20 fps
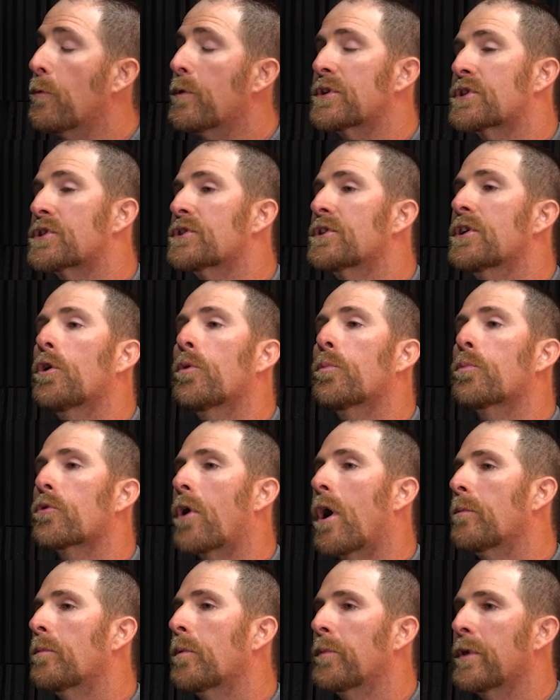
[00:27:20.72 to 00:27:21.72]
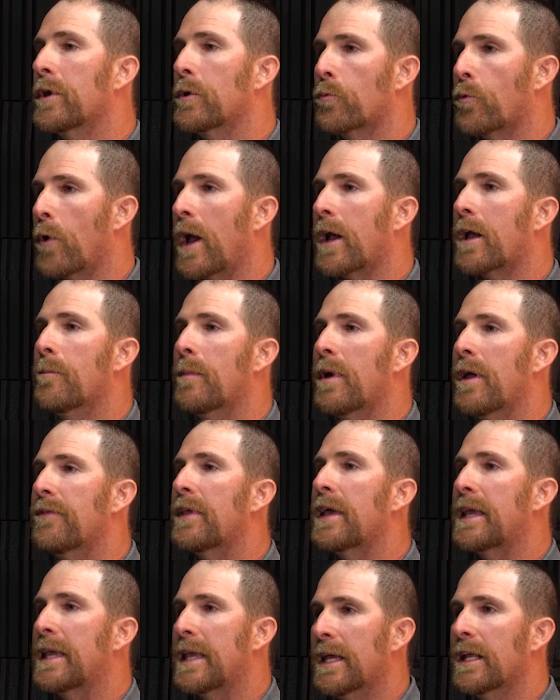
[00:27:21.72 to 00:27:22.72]
would still probably recommend
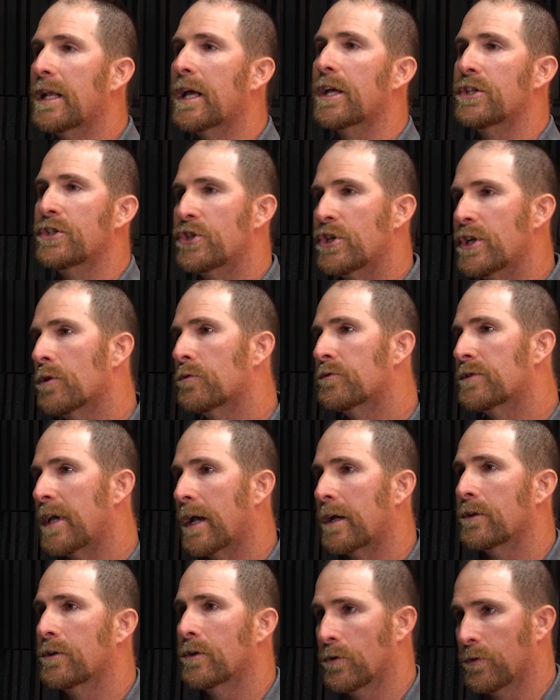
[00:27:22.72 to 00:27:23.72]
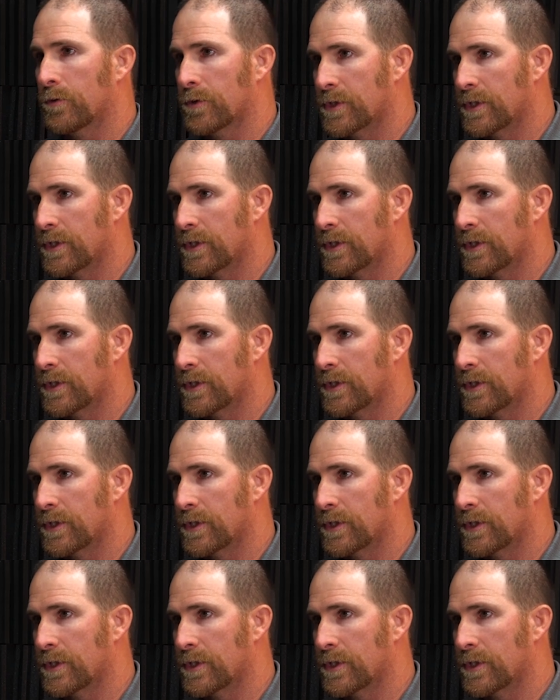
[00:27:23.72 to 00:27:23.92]
they get a geotechnical